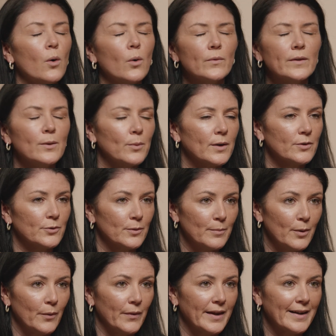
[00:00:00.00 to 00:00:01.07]
only worked
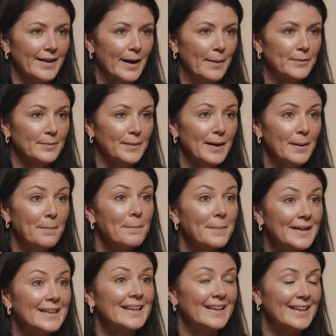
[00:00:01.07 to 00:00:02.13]
remotely at HubSpot,
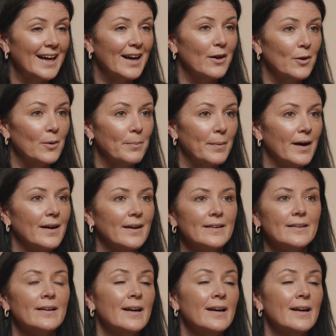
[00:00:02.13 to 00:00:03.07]
but need help on